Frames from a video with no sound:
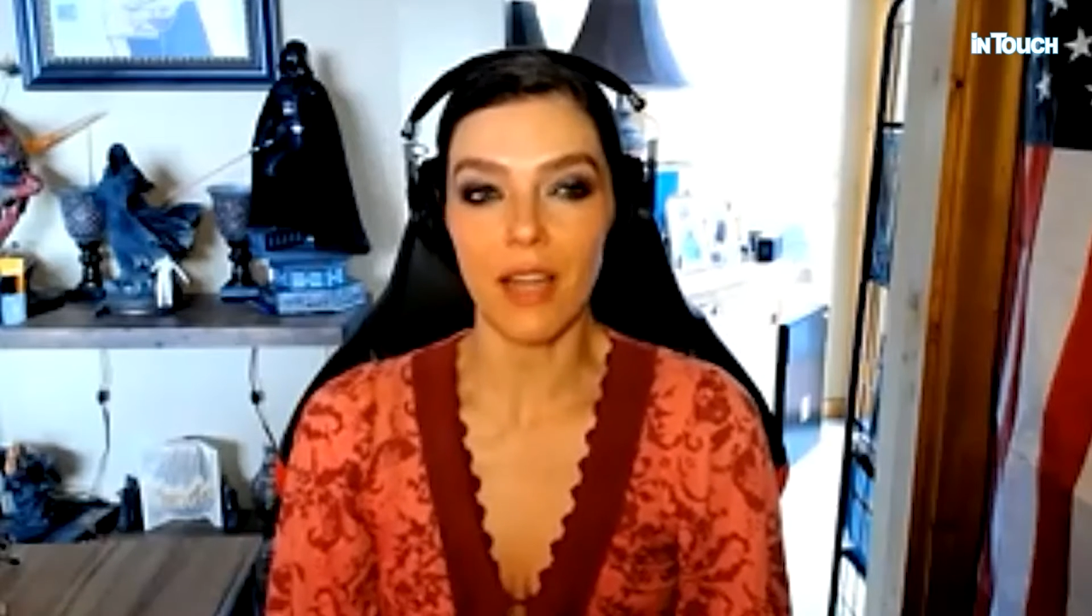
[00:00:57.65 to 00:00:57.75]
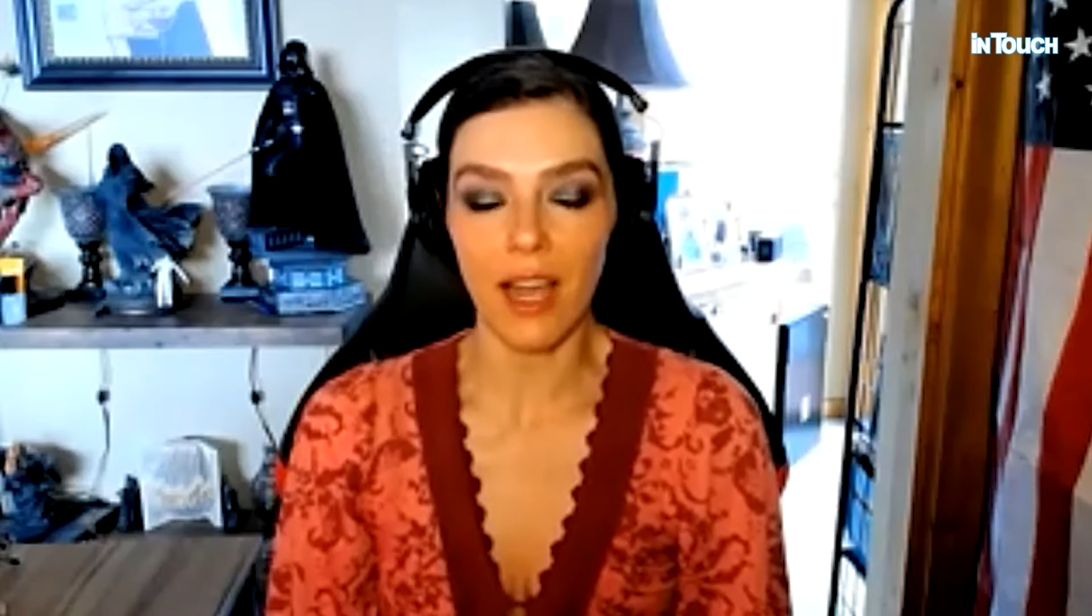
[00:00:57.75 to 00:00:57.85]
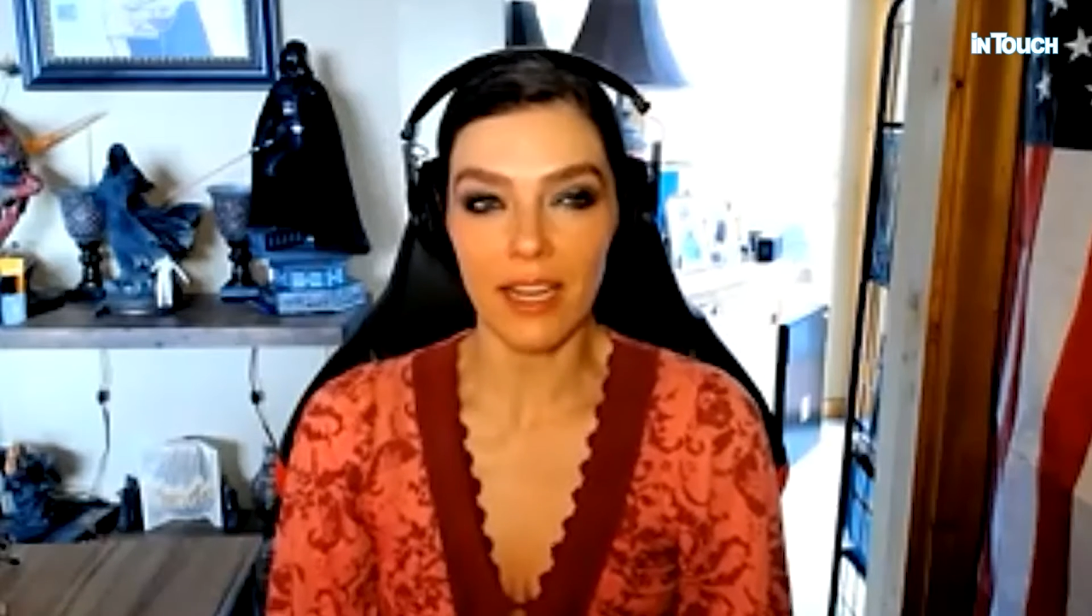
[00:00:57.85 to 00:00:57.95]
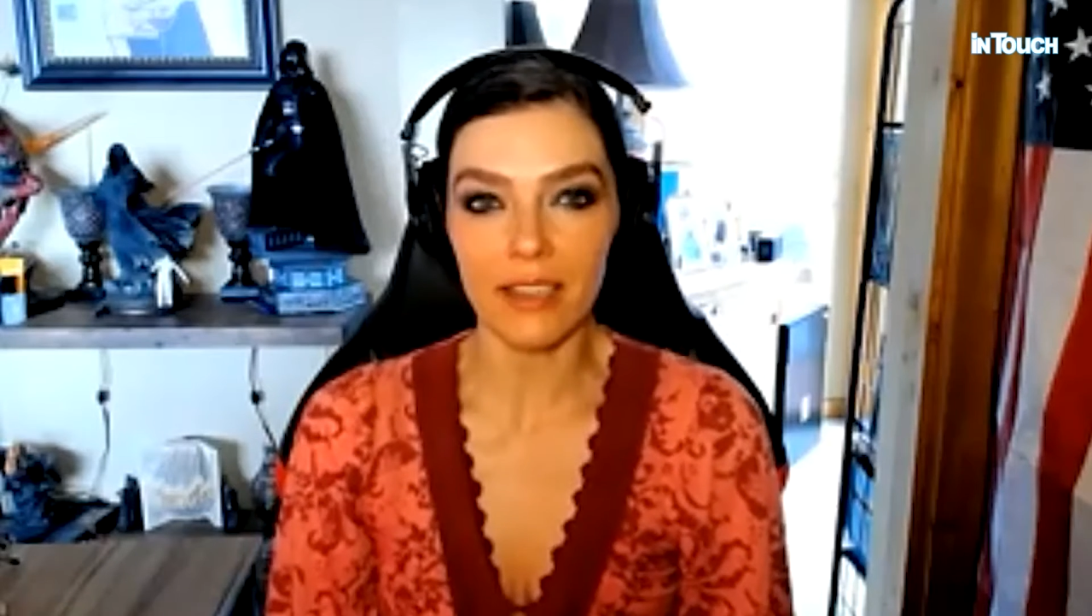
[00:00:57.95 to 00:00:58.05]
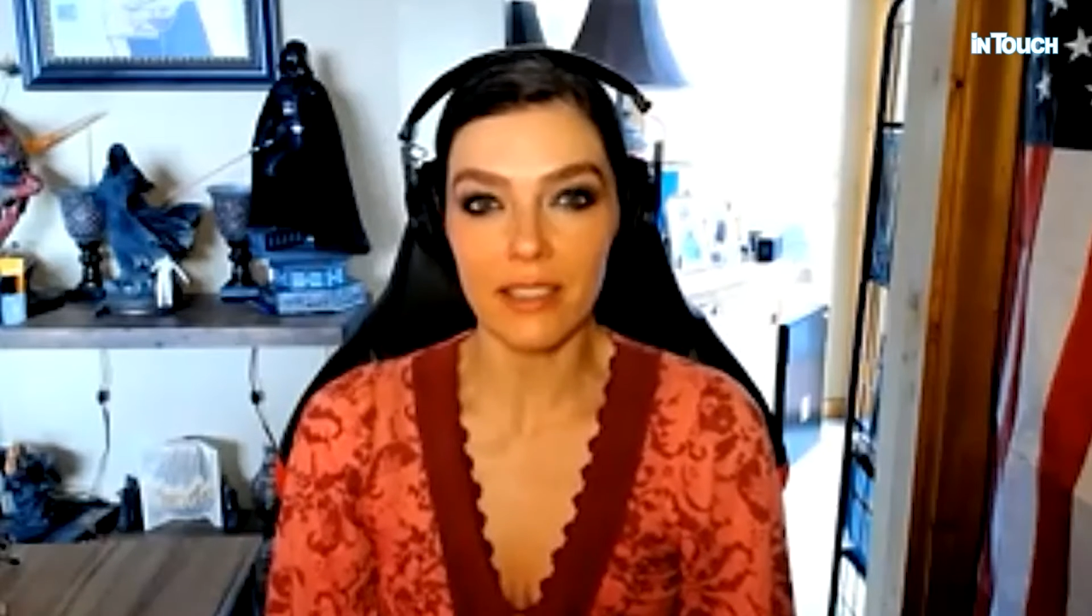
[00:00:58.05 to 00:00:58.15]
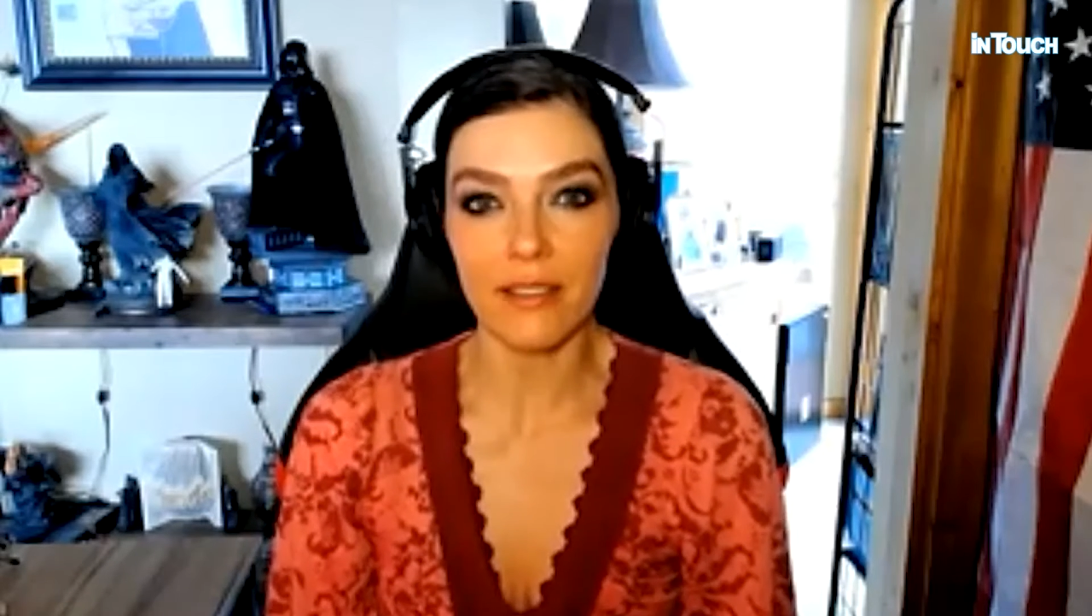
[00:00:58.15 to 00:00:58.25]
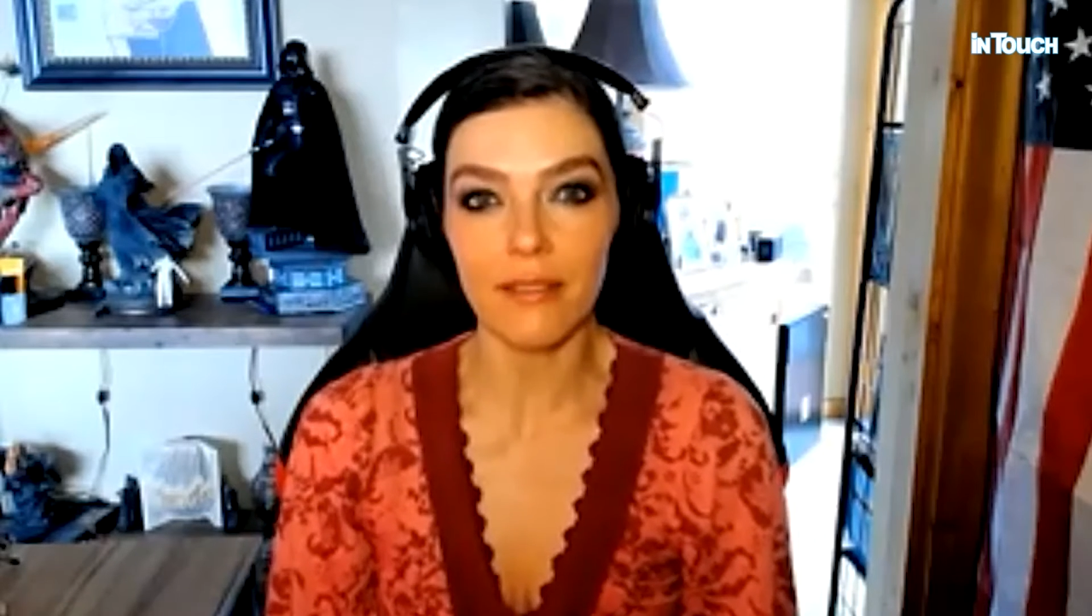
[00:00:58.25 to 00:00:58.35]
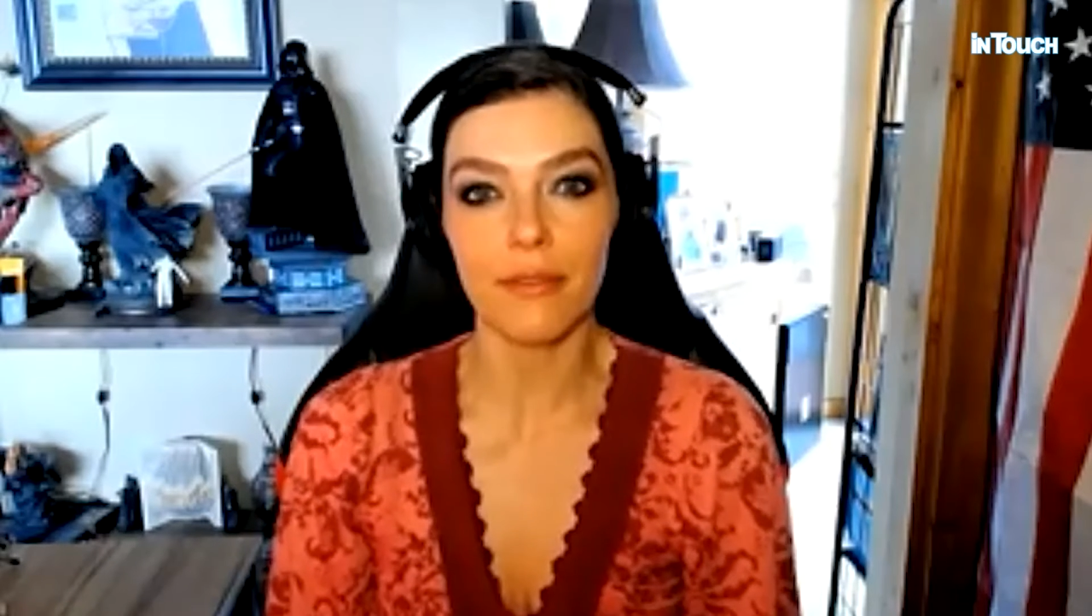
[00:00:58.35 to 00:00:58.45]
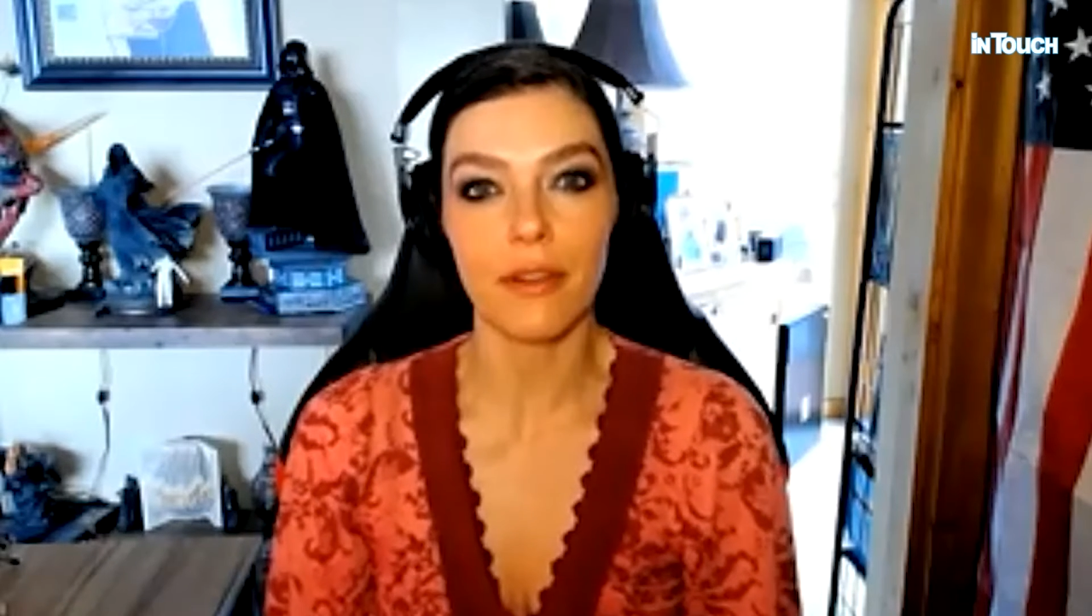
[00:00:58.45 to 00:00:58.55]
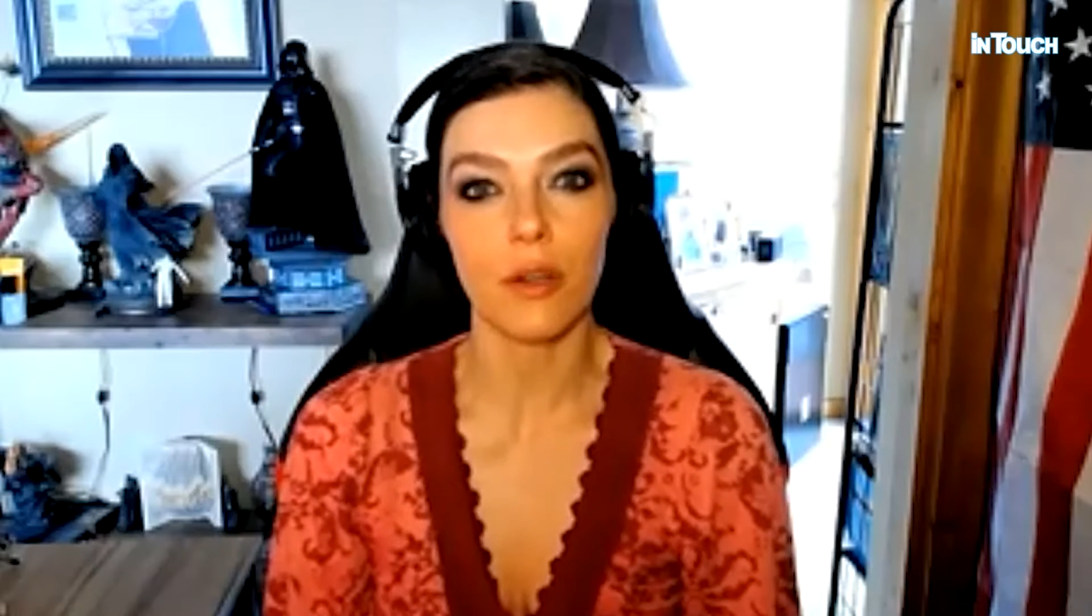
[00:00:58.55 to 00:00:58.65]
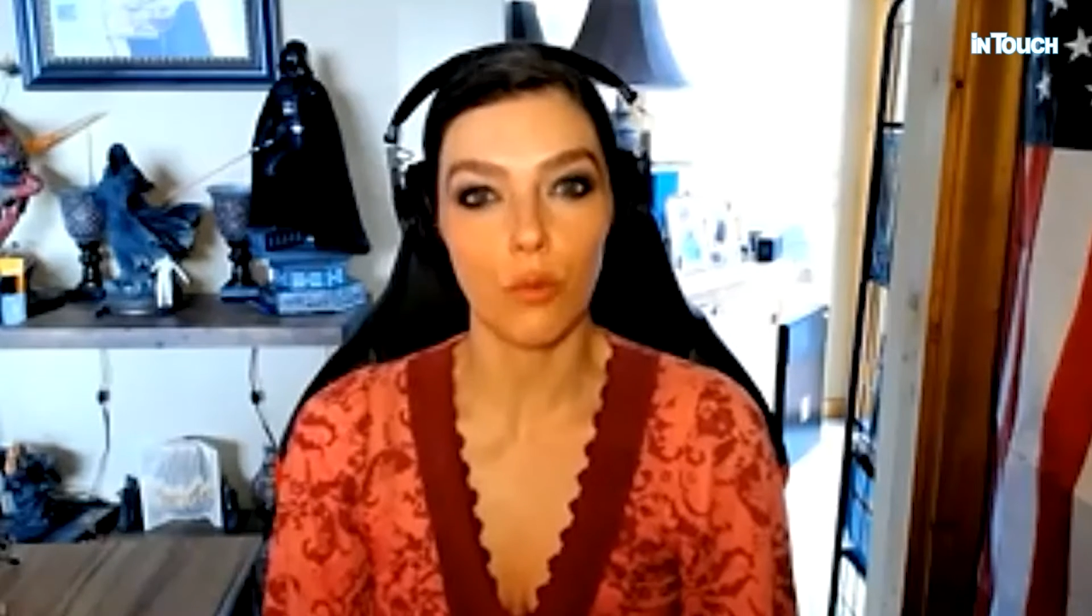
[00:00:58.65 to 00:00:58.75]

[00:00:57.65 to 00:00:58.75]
I live